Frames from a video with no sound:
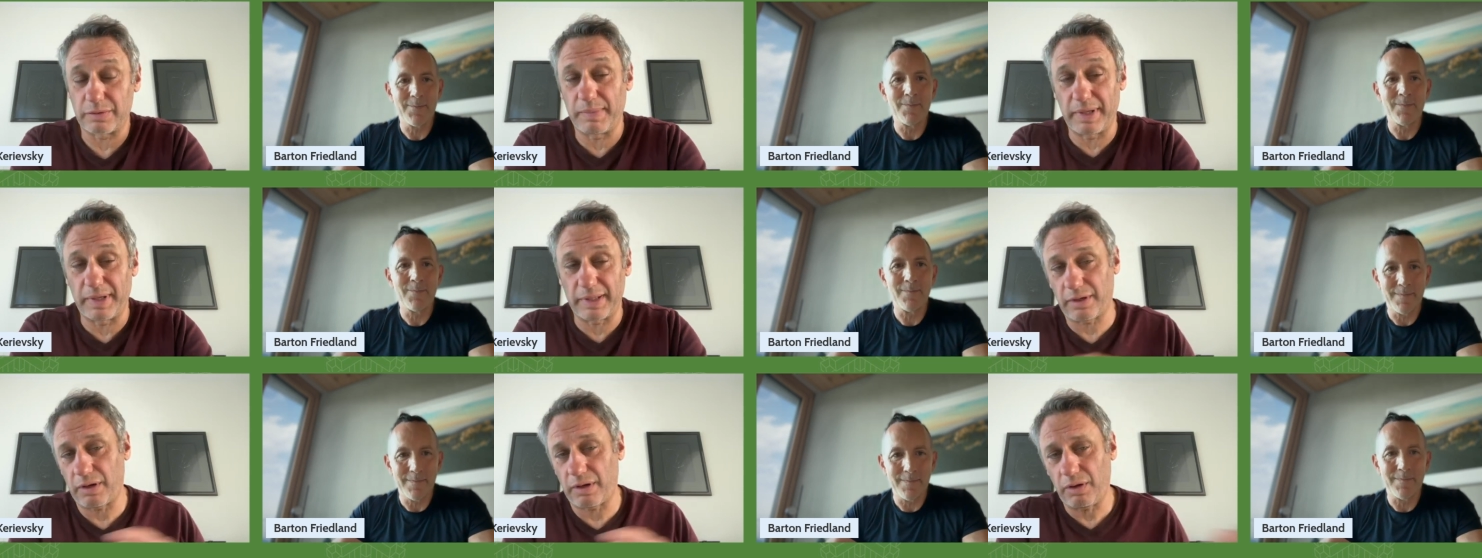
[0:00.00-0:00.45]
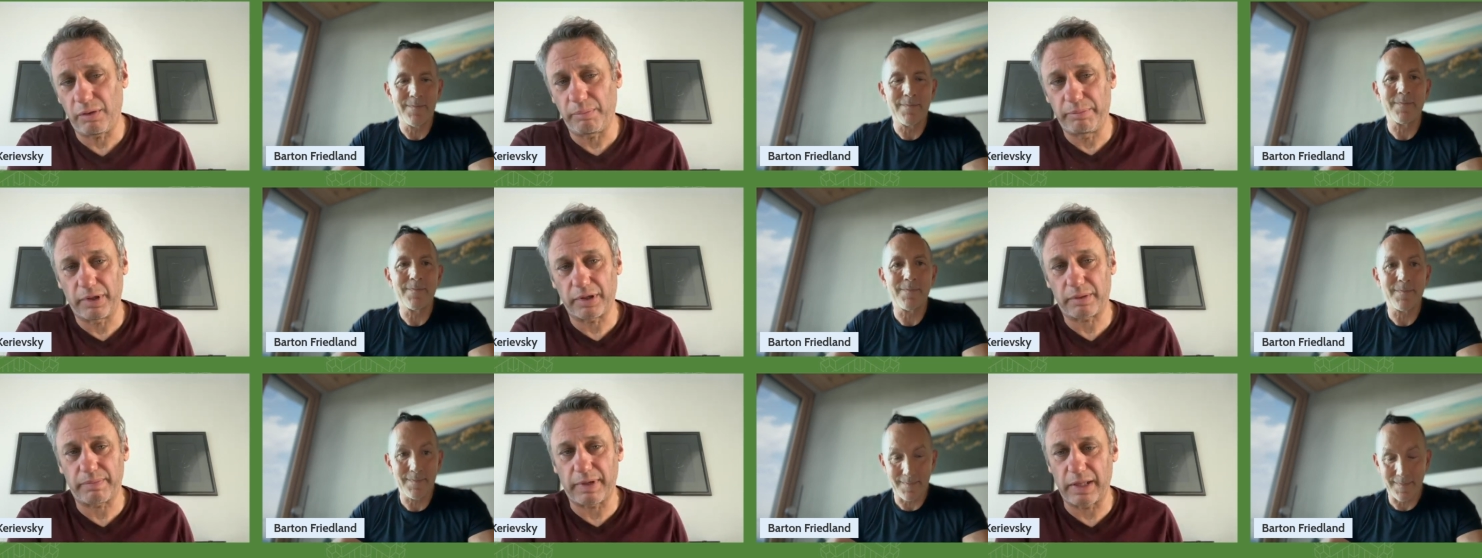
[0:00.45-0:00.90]
Speaker 1: But the whole
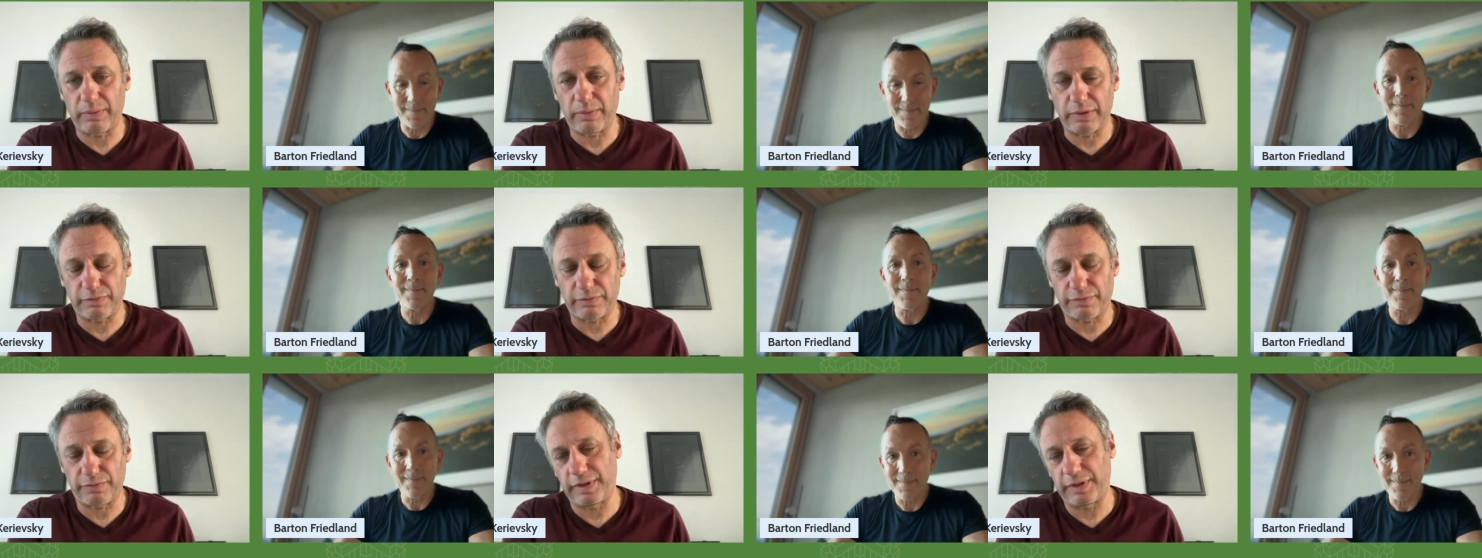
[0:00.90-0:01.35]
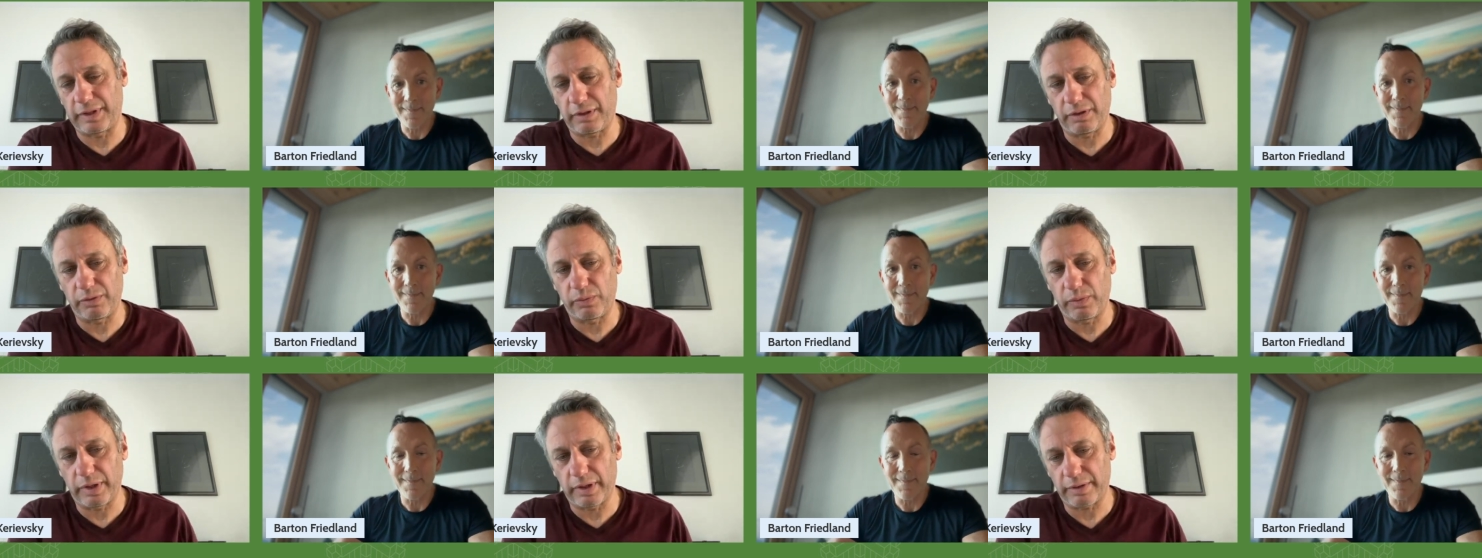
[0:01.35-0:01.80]
book, by the way, is
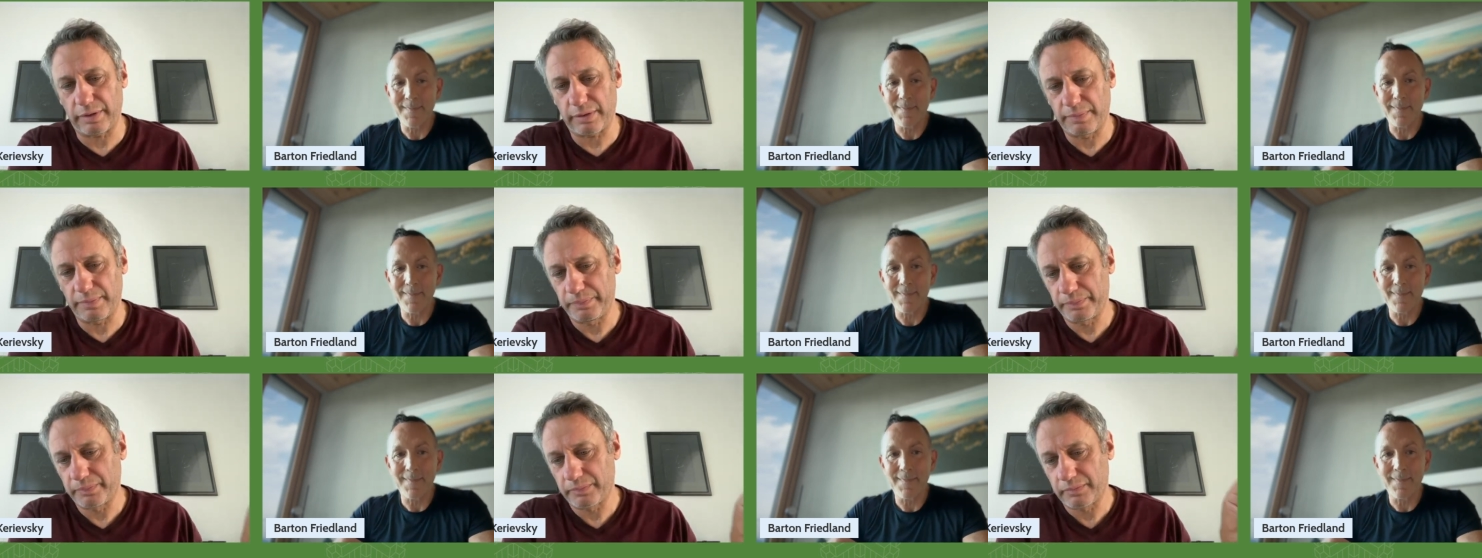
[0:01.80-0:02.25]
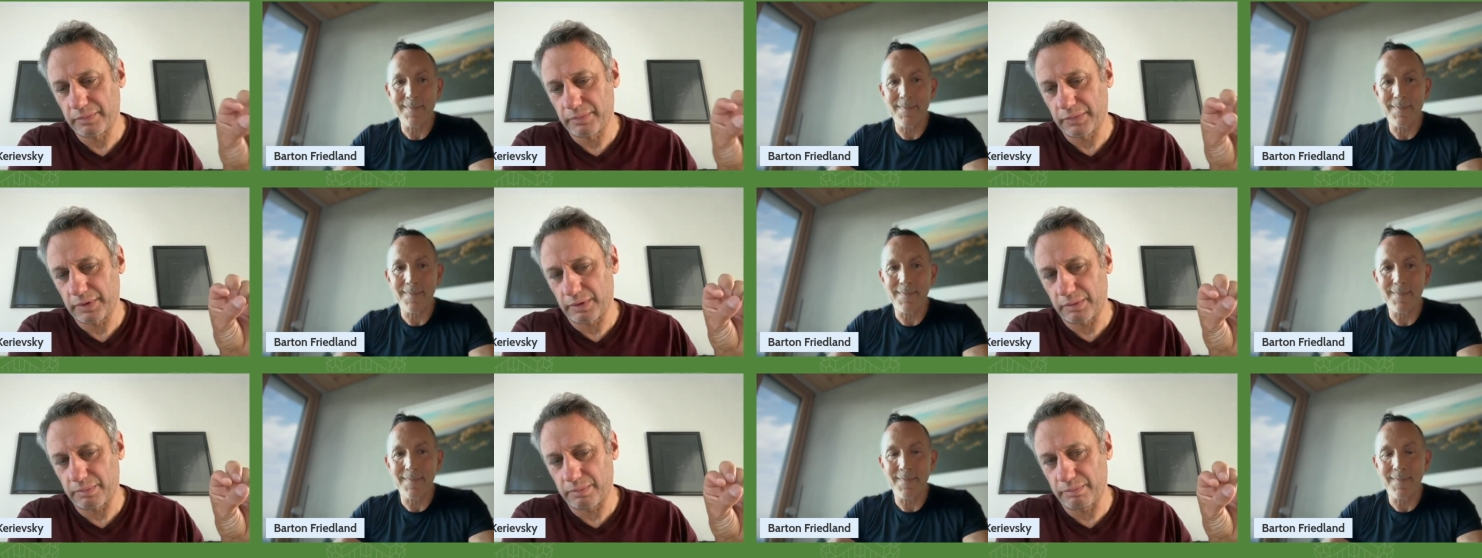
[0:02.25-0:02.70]
filled with
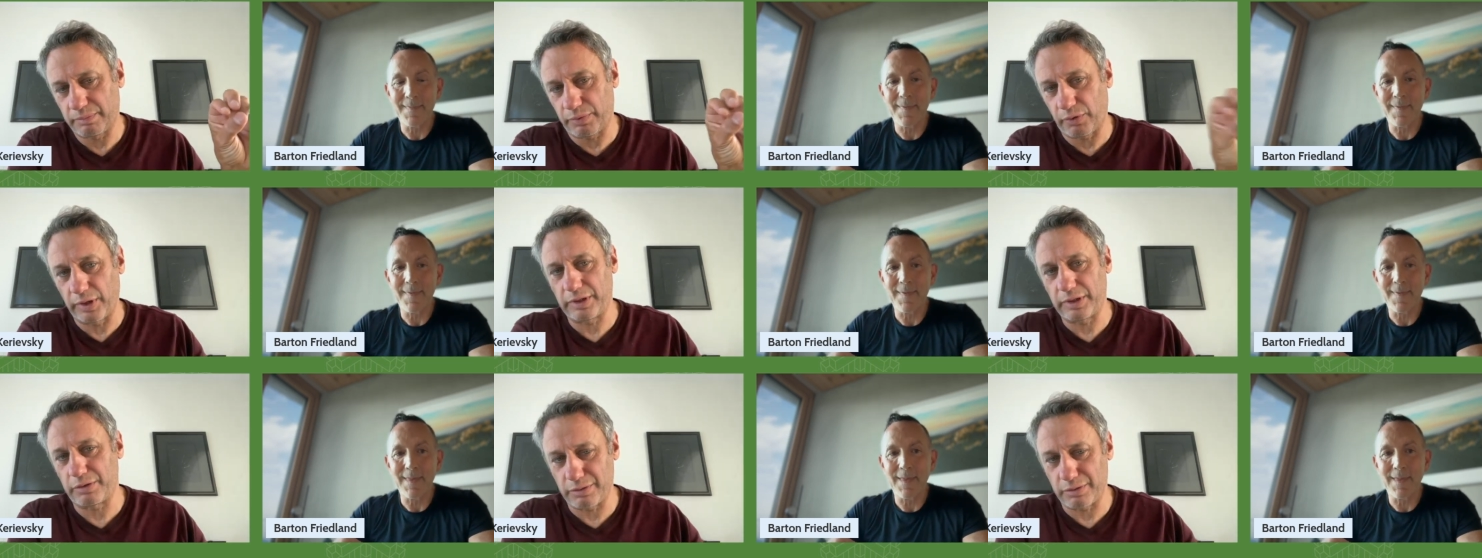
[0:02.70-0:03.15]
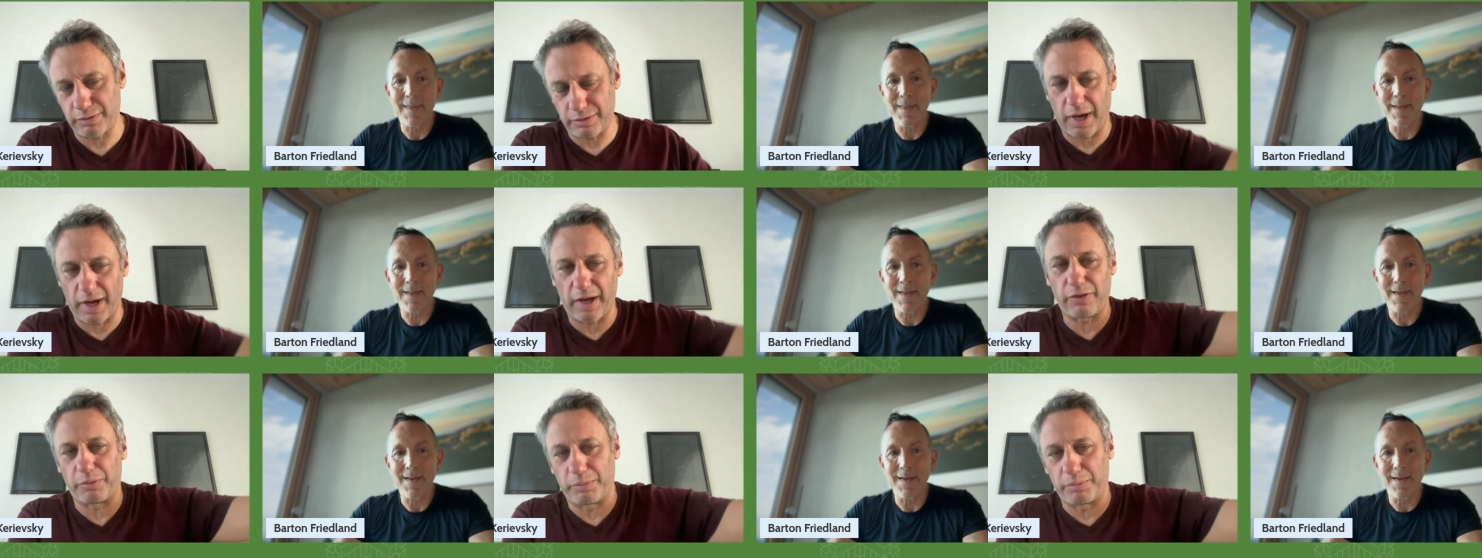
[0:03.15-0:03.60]
pointers to other